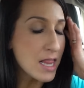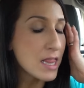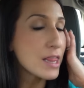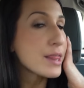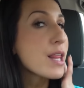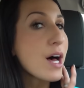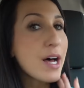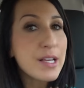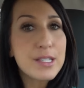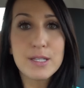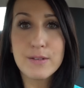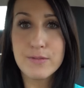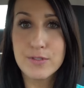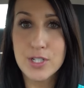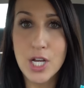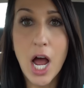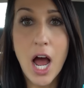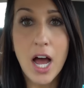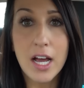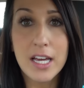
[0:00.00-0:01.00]
Lots of
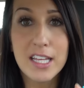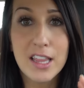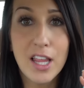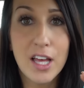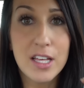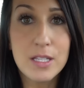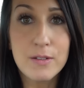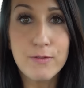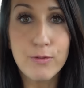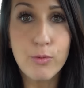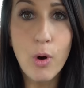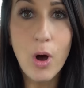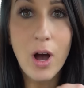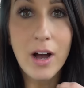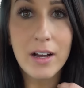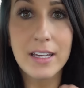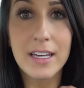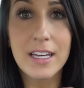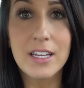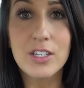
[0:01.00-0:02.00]
talking, lots of
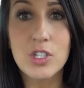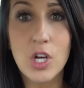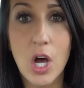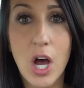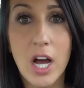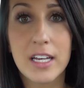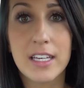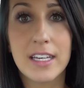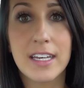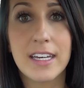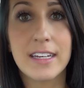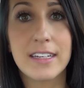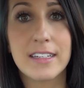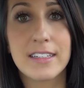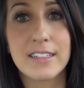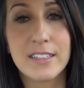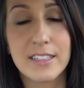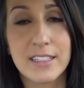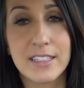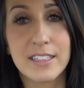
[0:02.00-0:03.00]
walking,
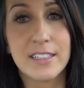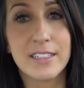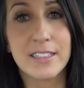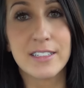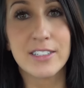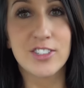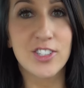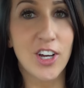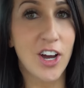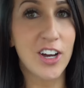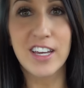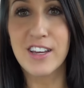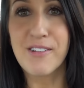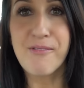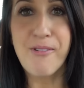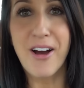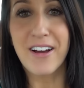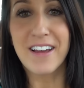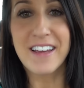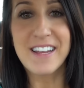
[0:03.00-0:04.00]
talking
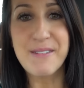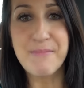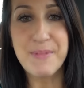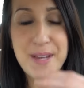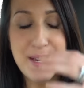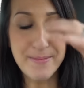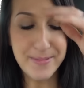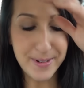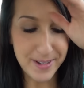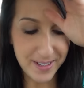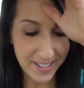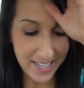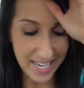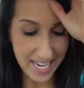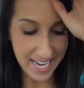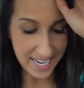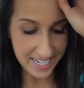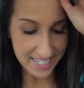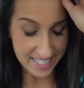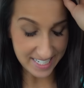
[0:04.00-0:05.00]
and walking to people.
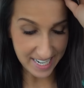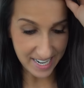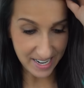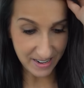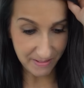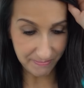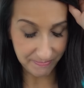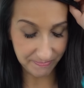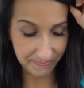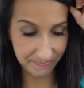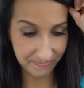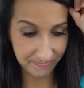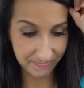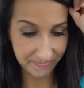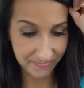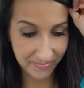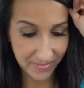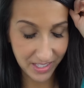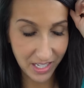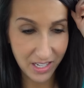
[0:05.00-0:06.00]
And
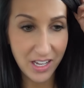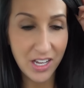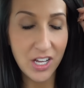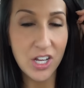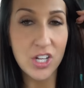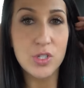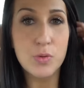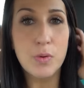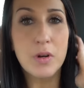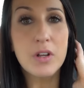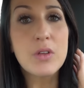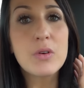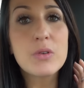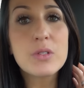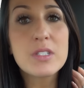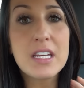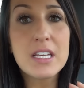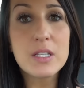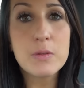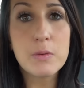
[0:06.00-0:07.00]
it's one of
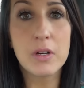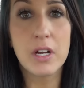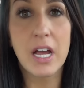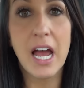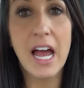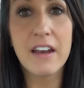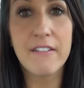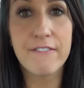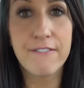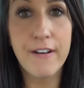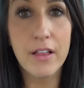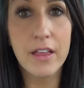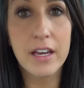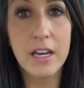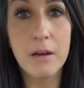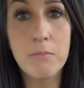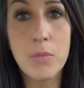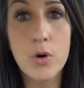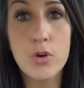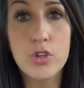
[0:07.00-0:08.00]
those days where it kind of felt
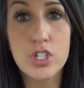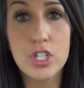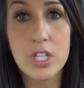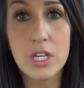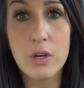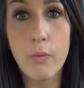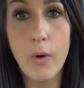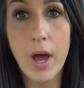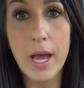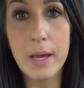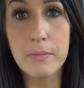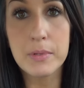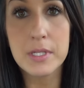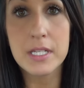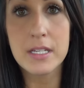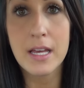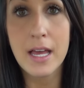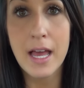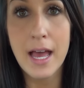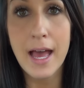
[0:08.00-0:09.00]
like emotionally
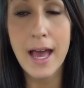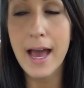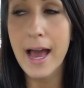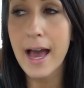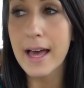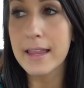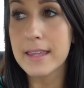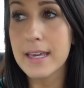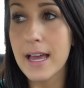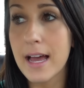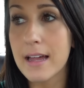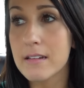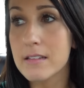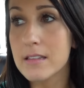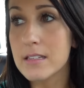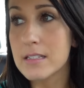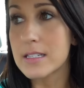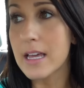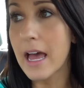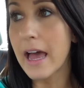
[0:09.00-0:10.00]
wiped. At the end
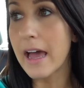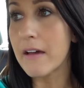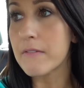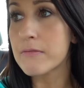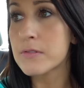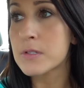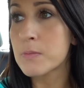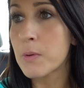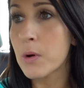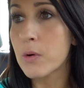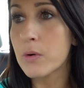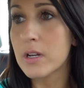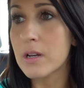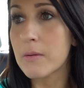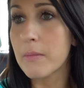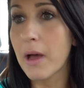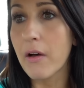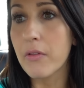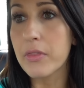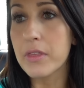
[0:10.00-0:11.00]
of the day, I've spoken
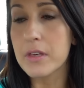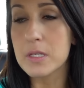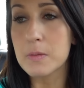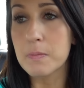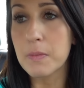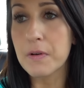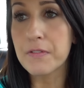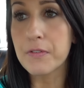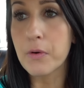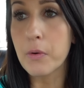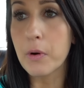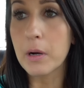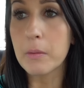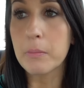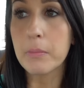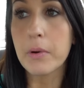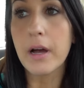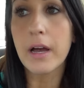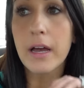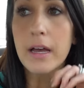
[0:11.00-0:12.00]
about this before,
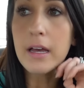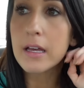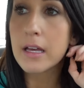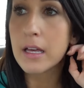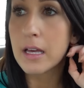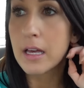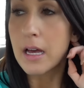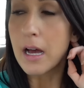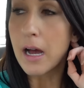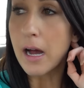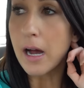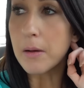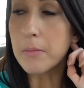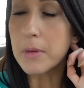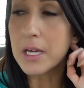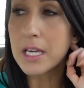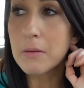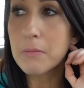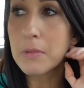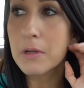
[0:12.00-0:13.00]
but
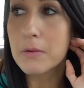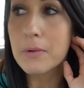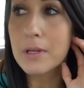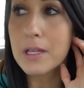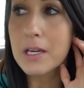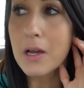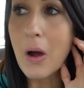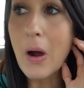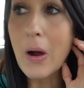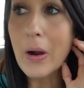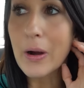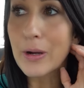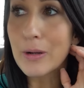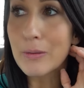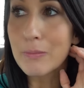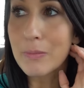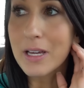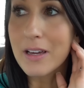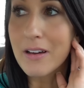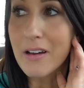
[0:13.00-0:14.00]
it can be really
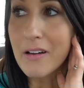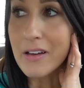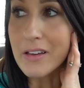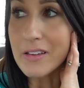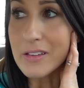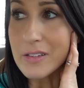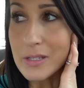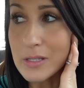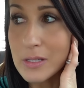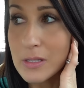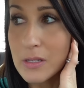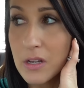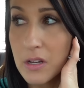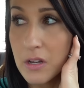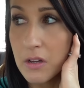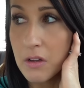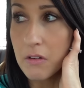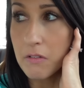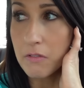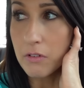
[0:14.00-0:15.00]
hard because
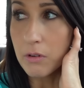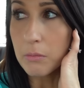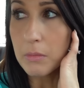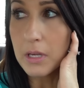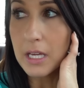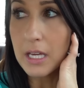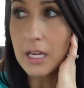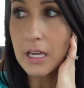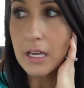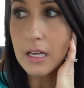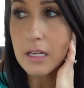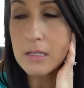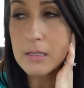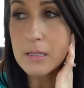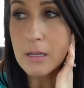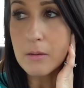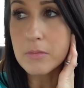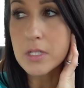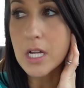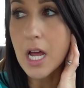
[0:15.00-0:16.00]
for me,
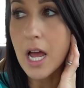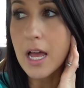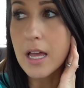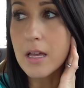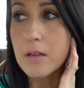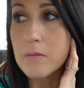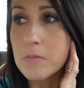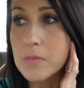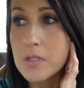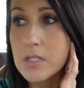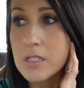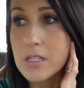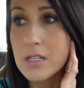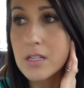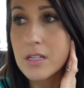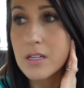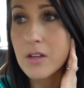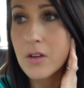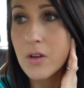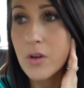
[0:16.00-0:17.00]
sometimes
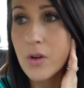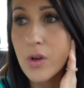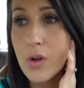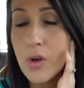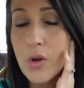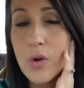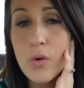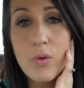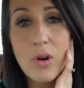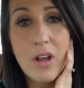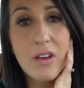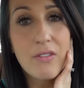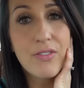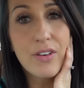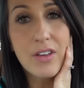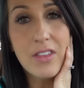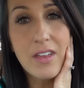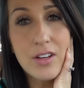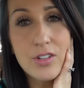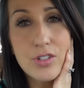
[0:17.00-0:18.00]
when I
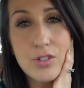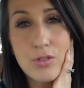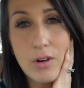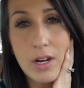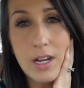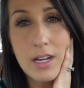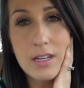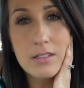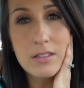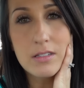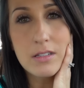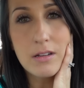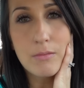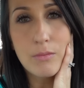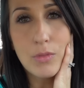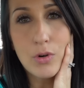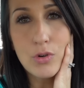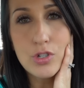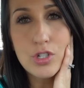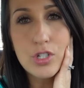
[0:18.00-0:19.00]
feel that drained
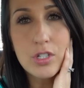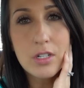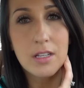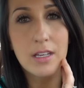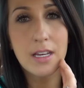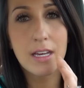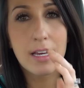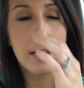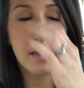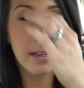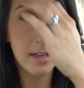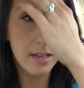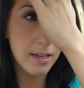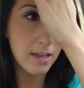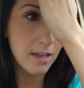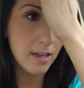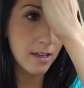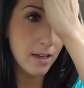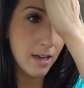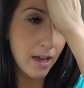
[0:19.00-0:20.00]
emotionally,
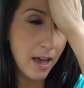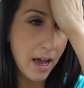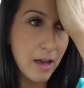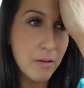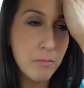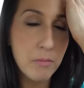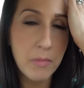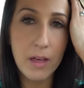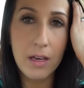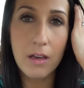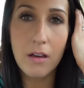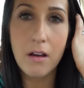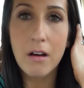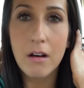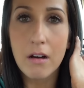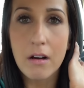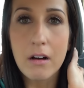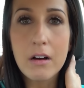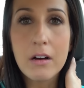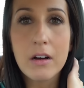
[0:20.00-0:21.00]
I'm like,
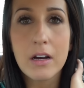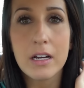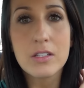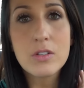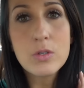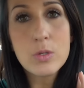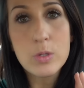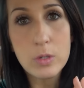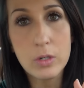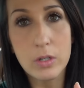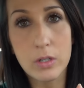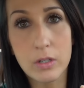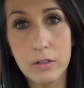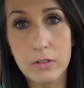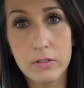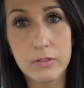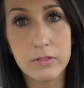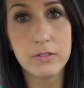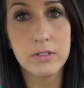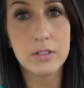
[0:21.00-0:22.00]
oh, I
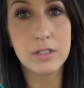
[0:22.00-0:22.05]
deserve